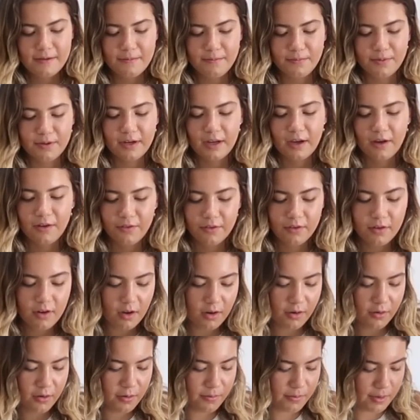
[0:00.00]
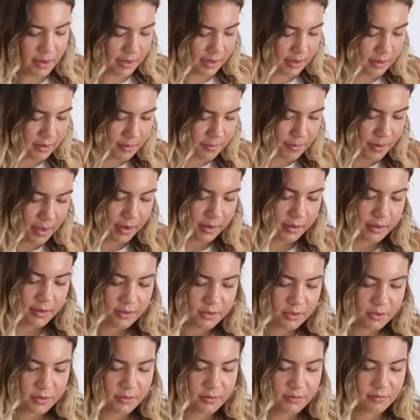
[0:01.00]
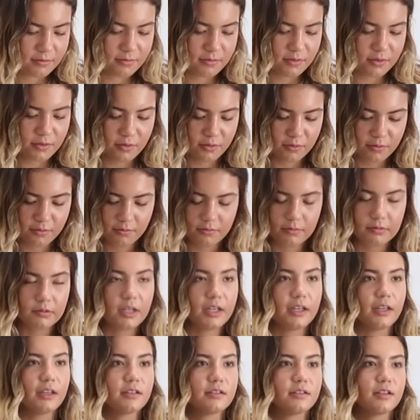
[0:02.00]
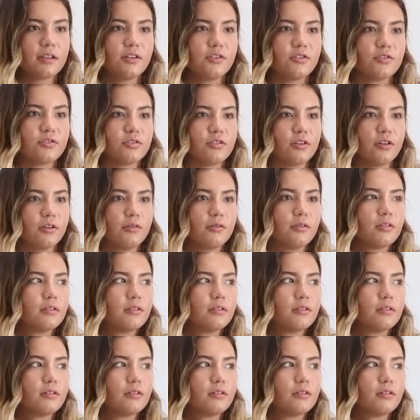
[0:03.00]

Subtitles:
But now they're not going back in the package. So I guess I just know.